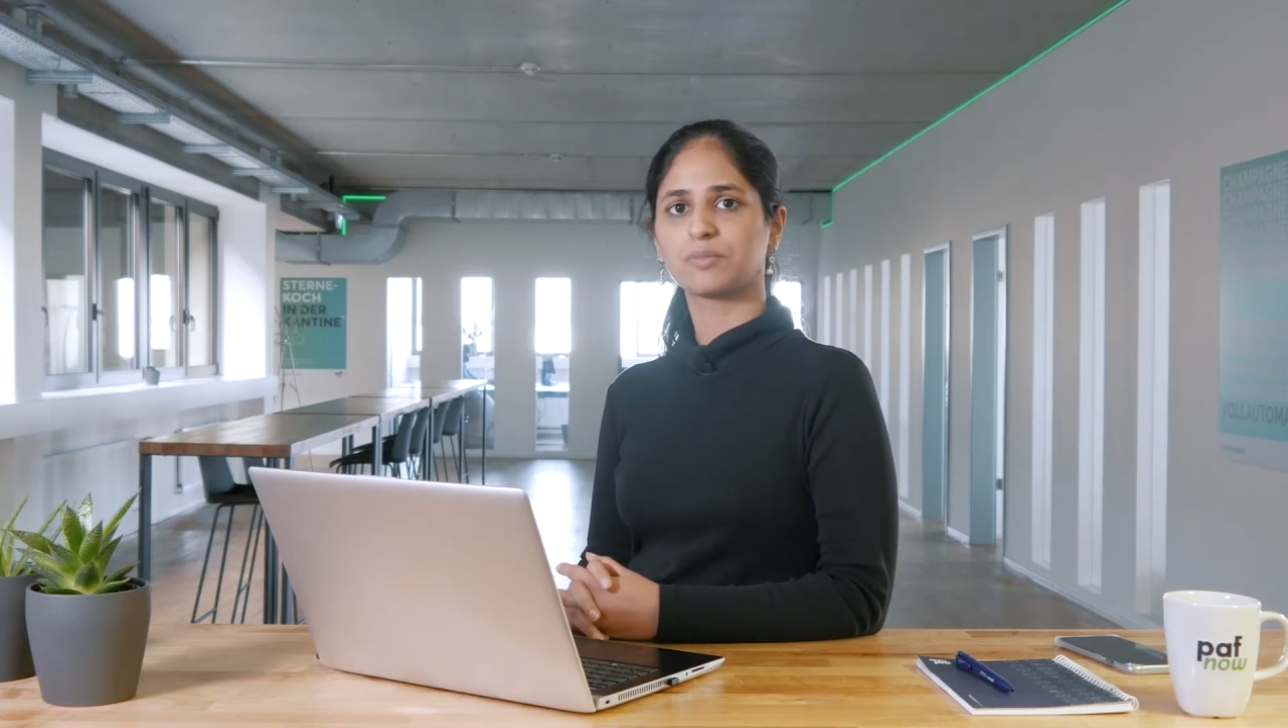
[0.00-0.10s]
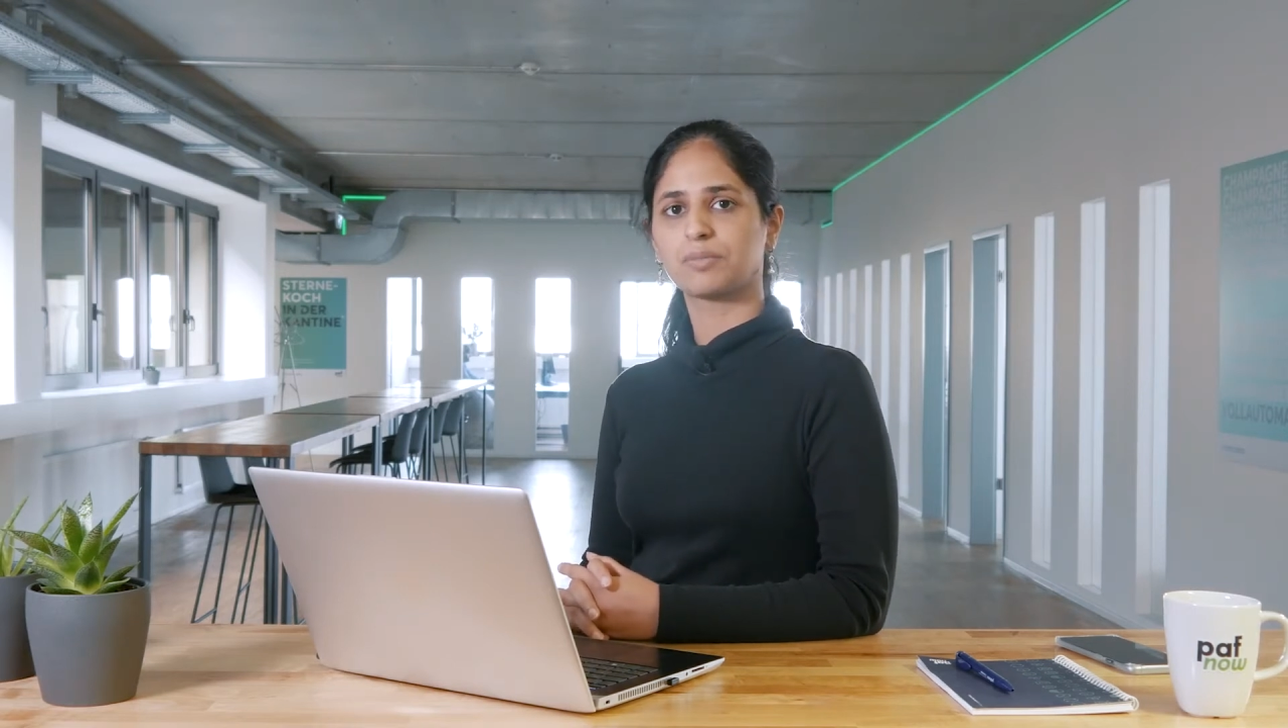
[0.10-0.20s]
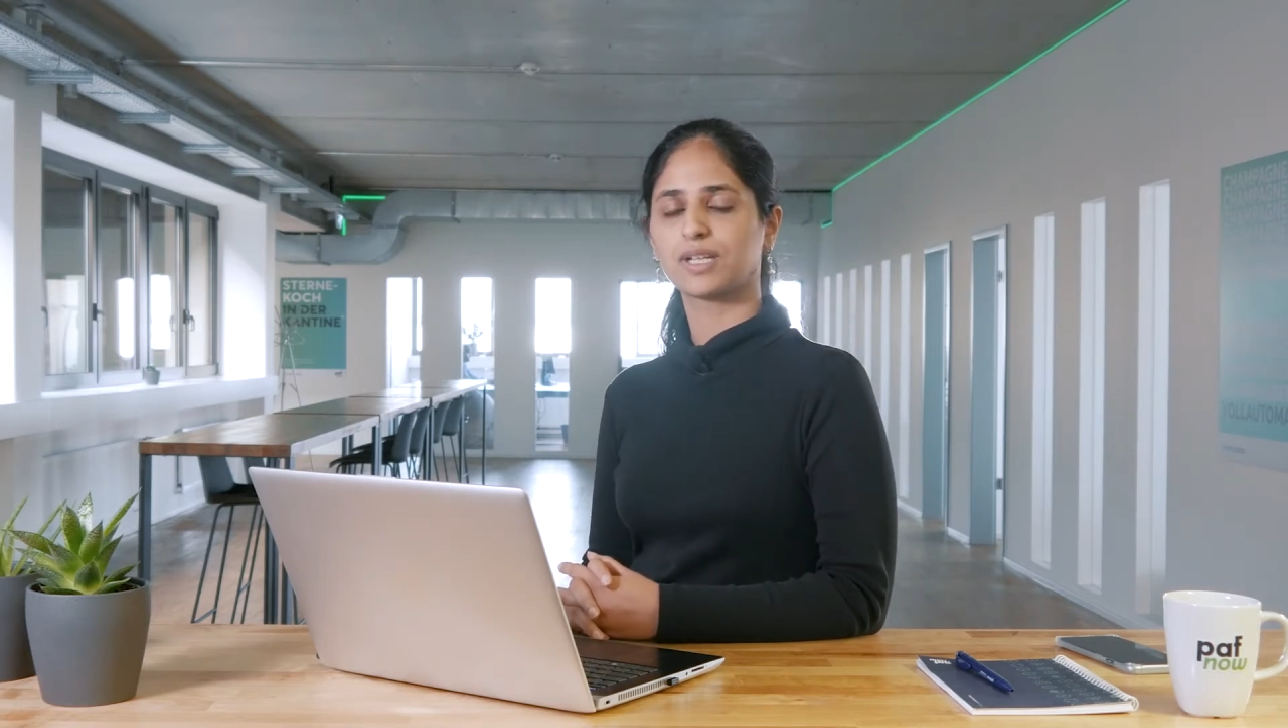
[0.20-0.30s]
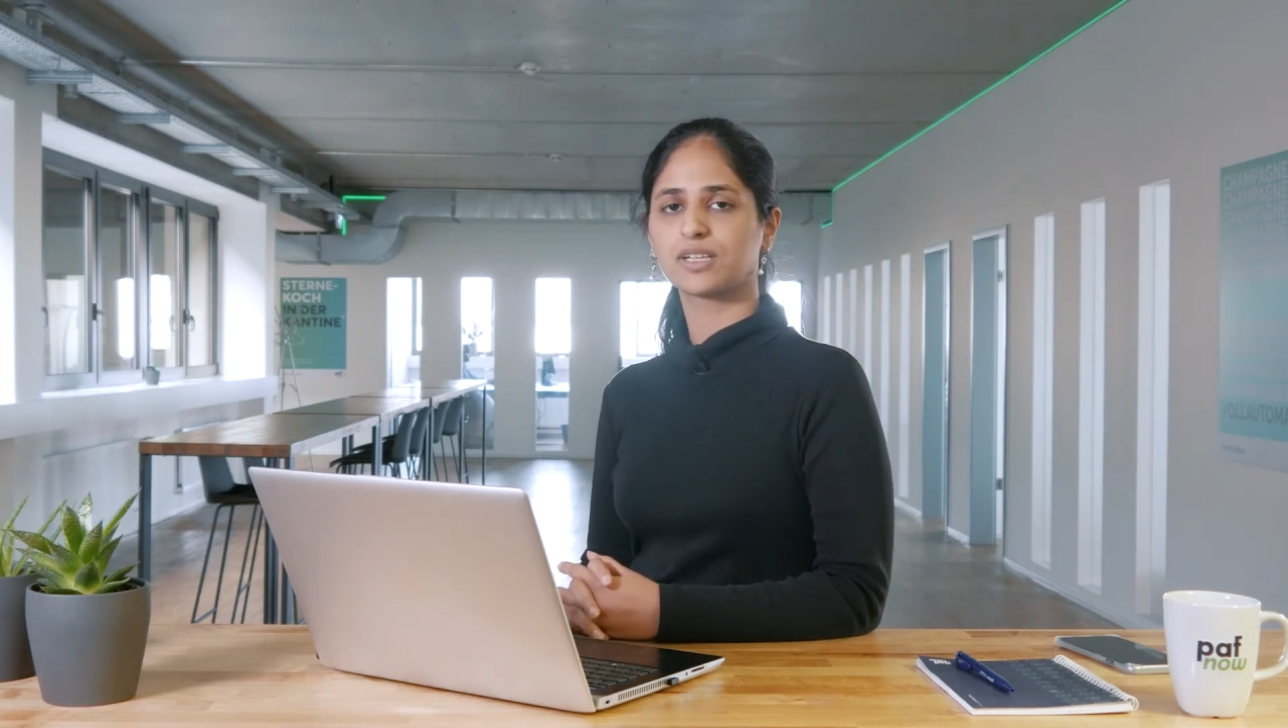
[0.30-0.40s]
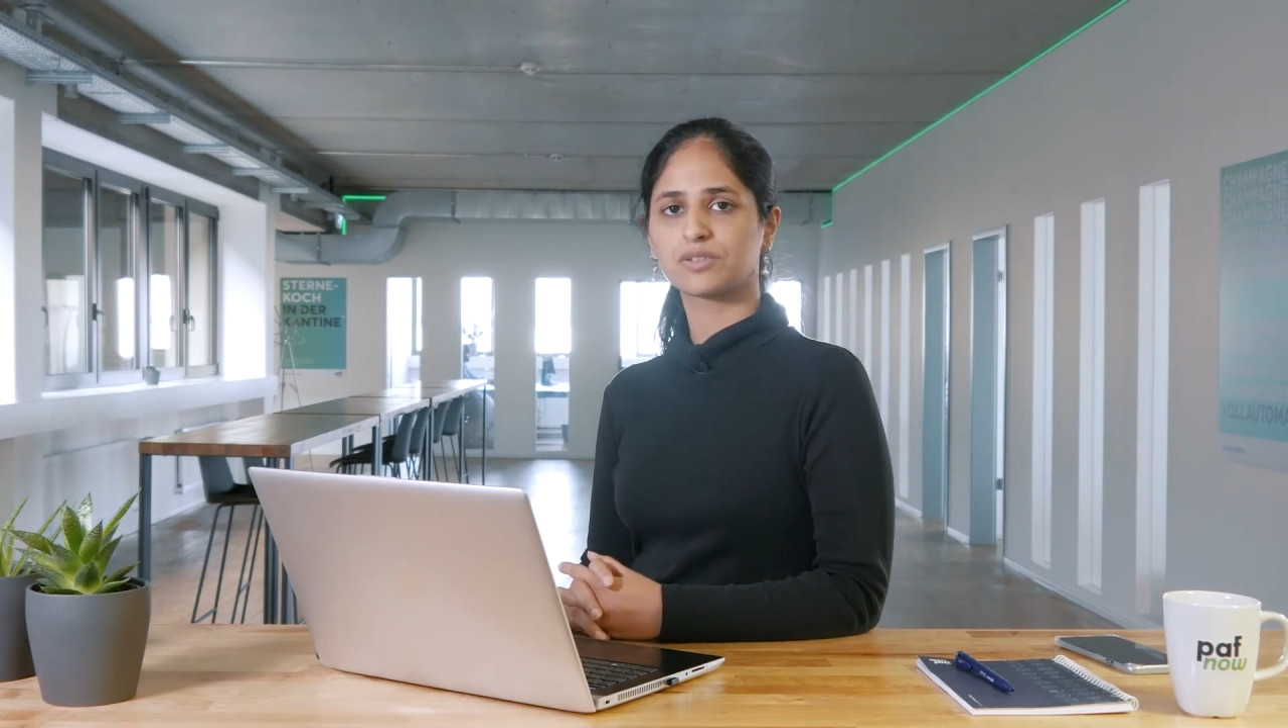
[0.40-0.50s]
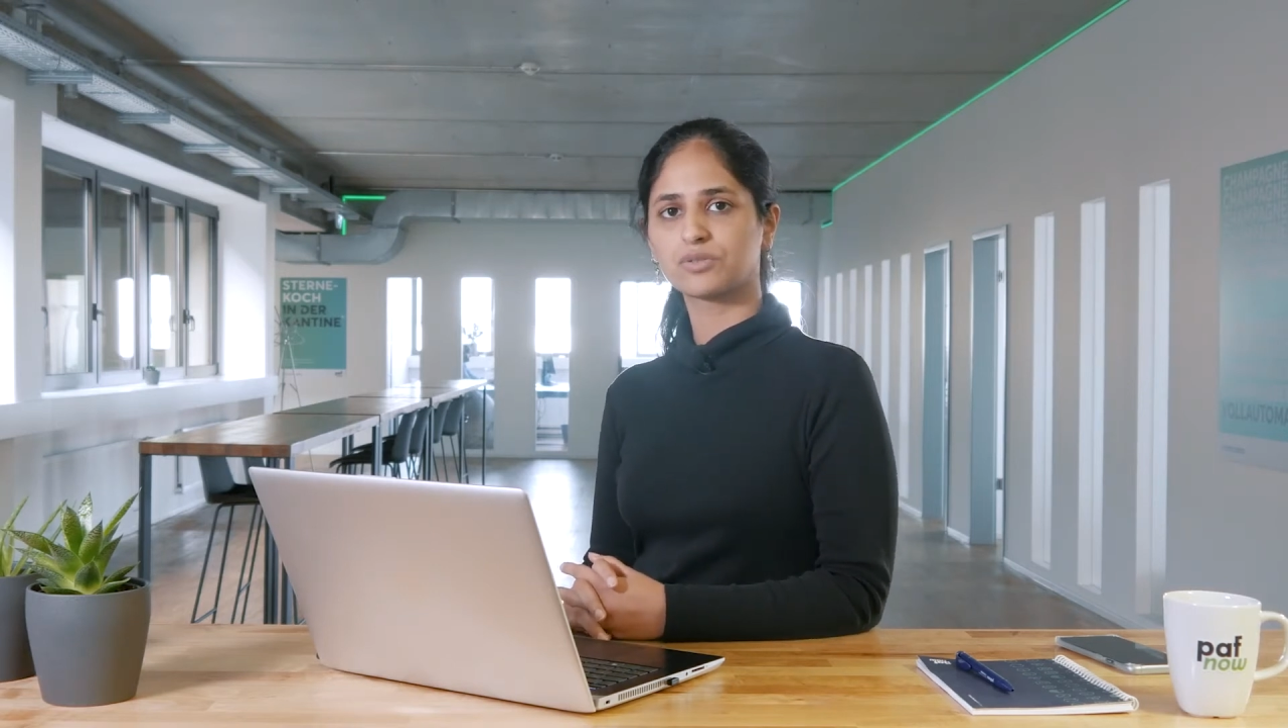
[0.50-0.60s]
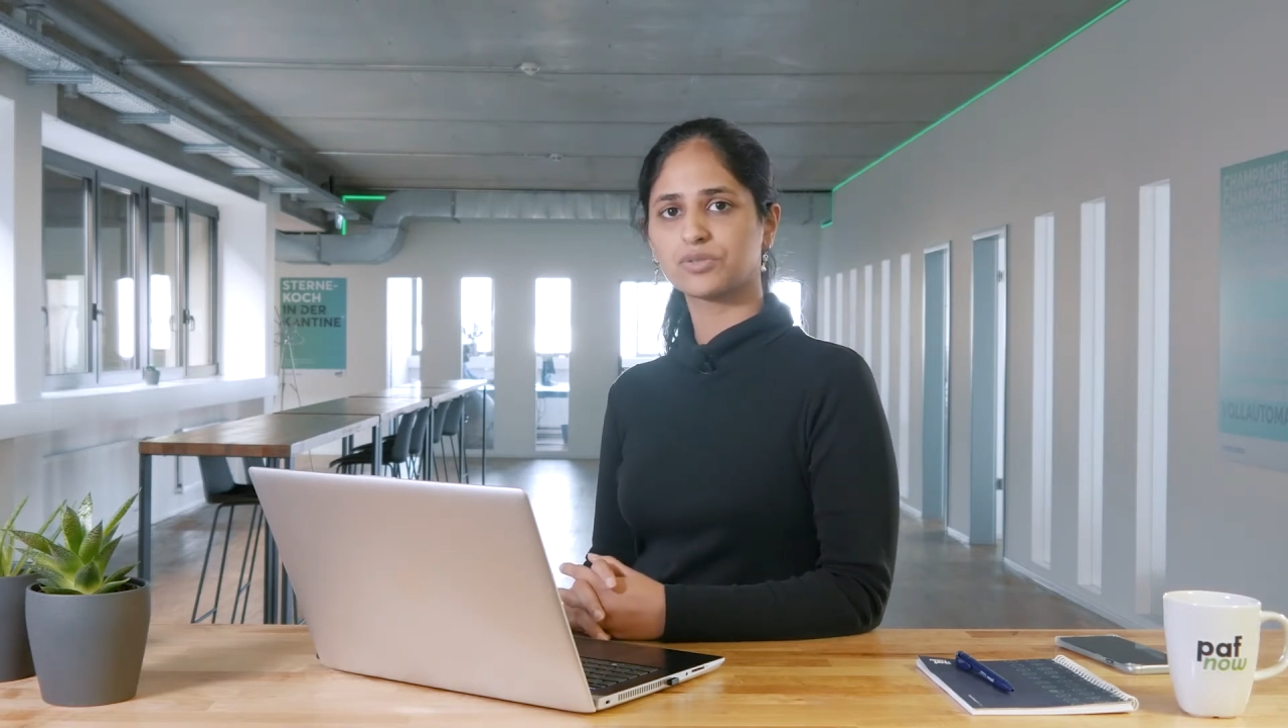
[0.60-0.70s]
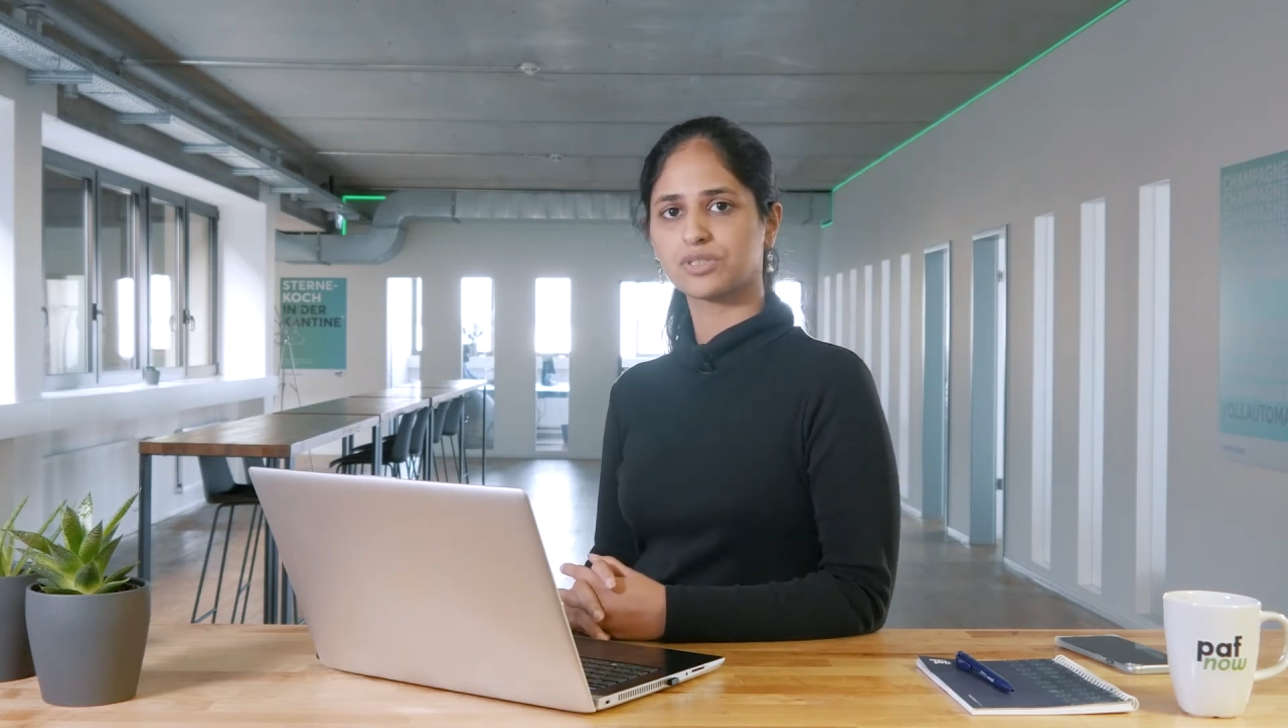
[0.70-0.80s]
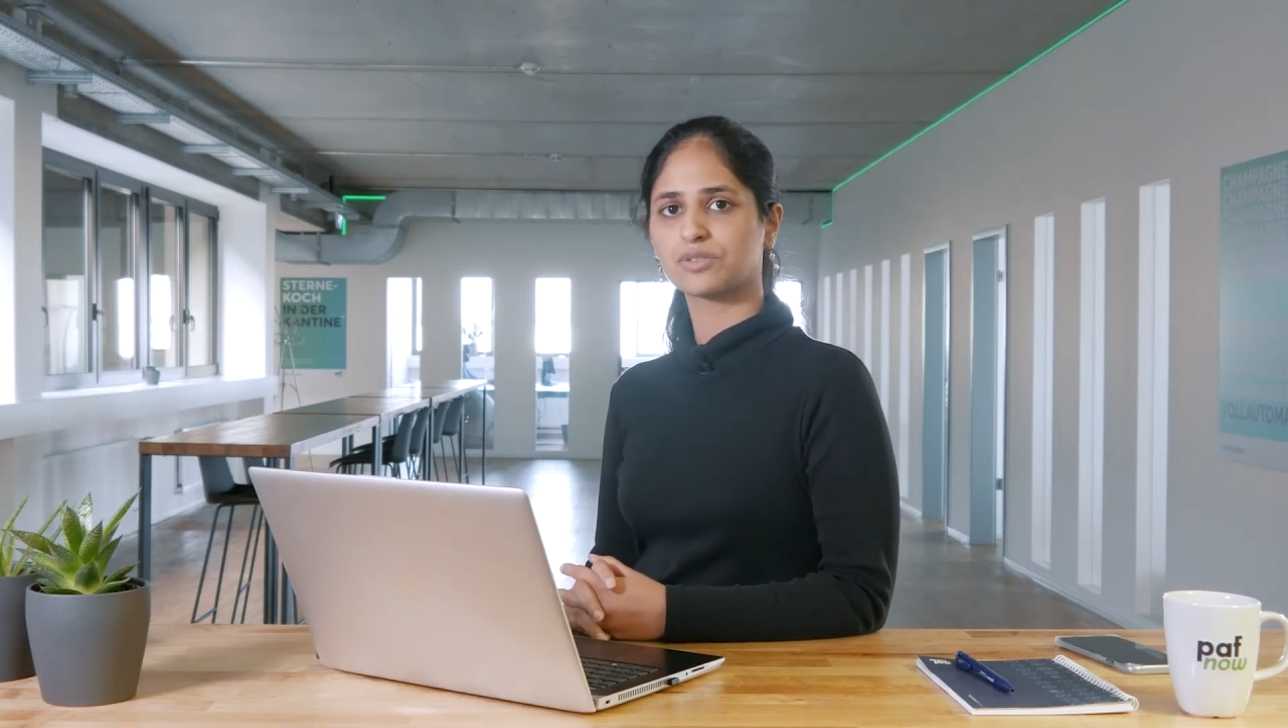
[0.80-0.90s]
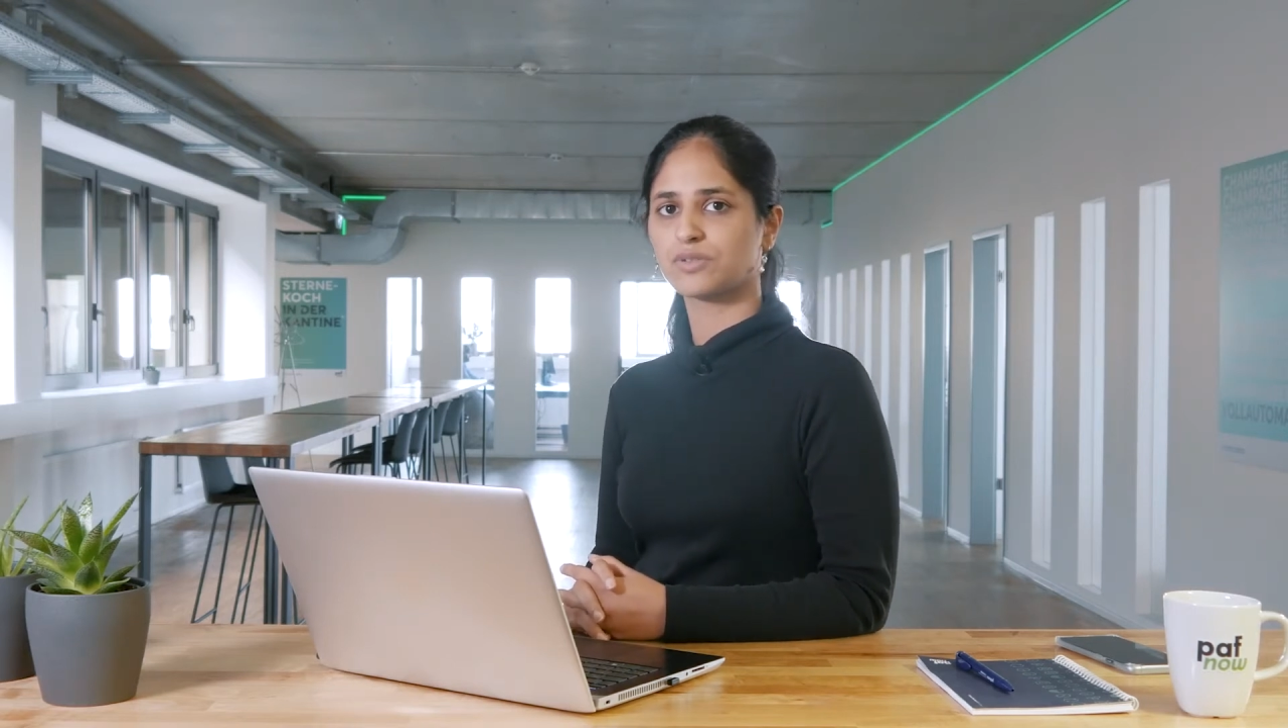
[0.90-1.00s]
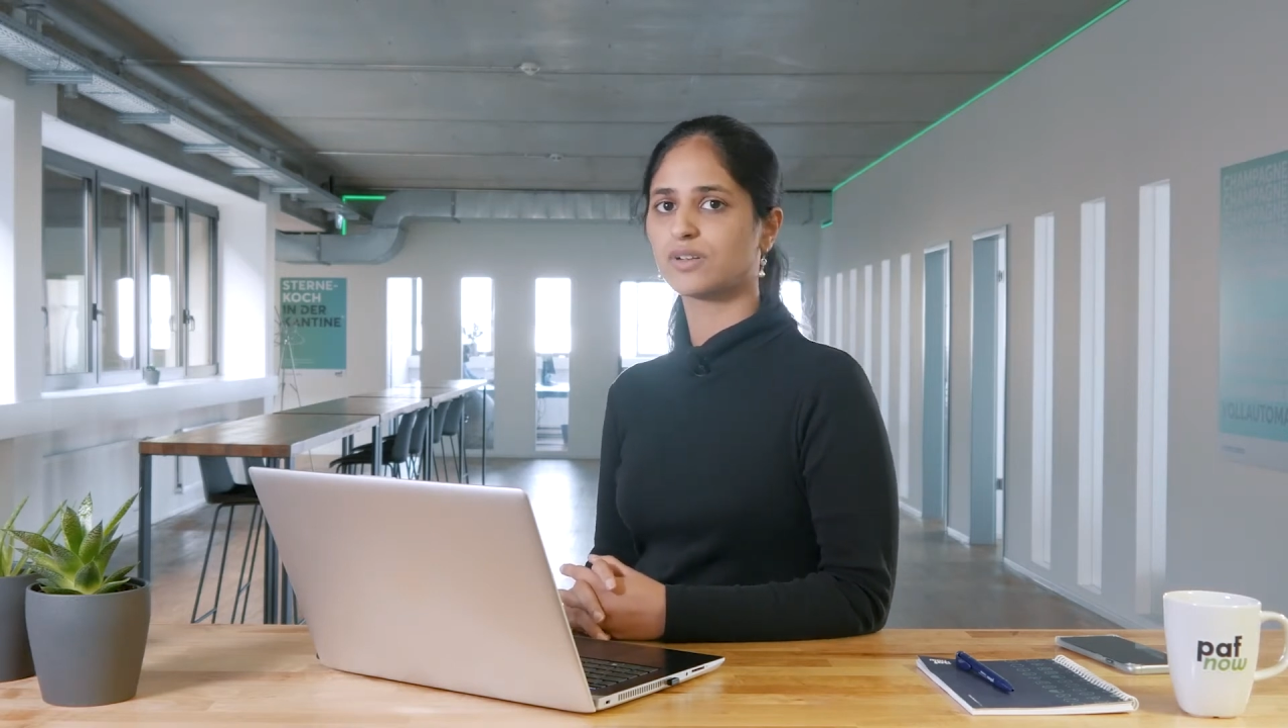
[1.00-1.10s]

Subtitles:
play a crucial role